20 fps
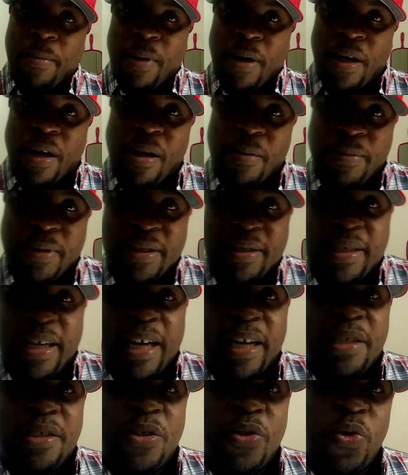mom
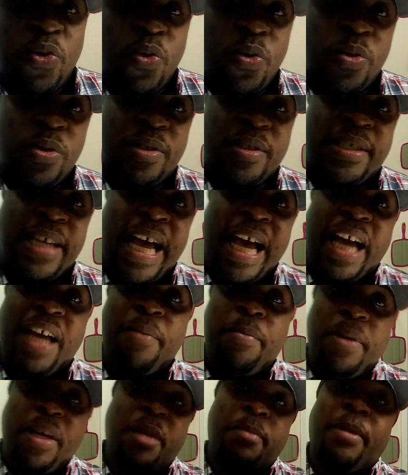decided to
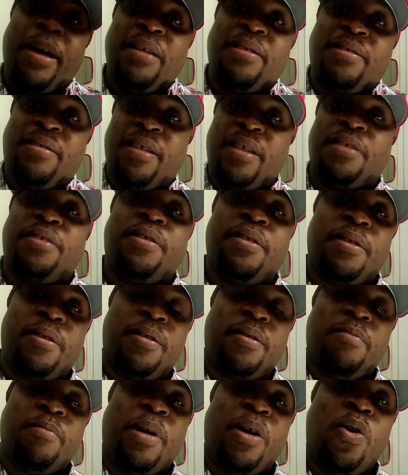sign me and my
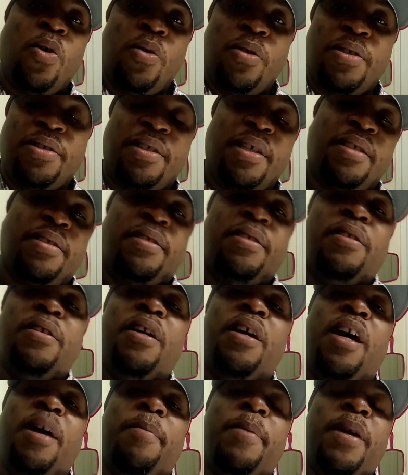sister, my older
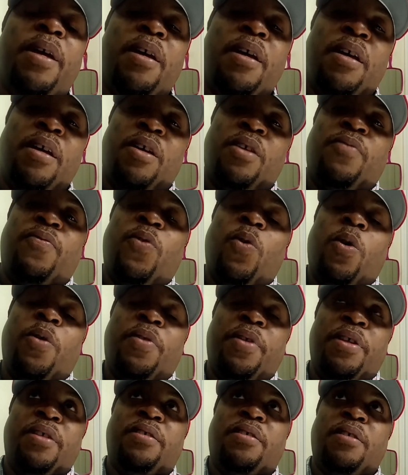sister, up
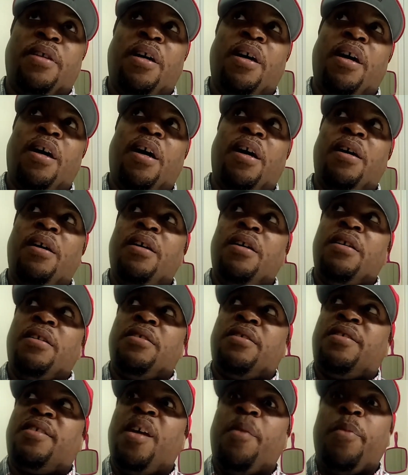for this
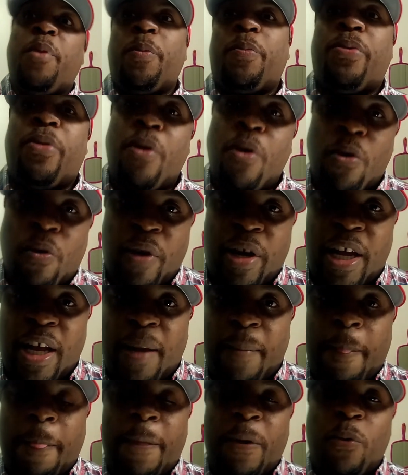summer
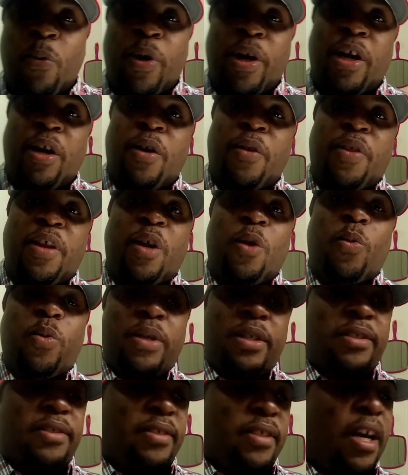program where there
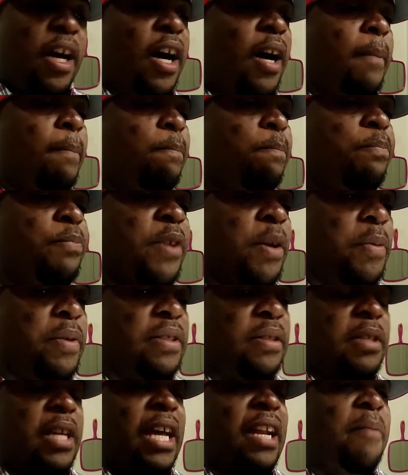was, it
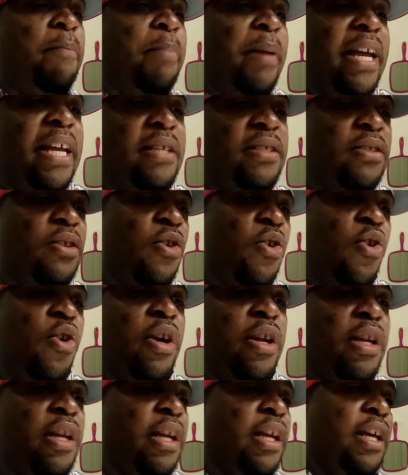was kind of based
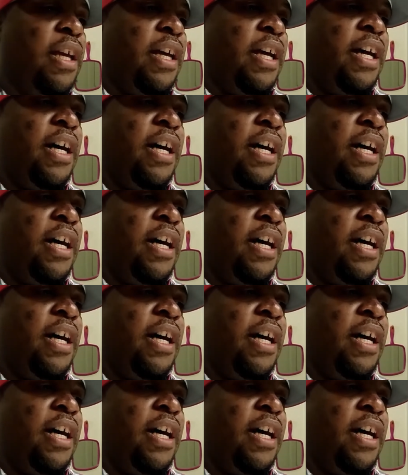on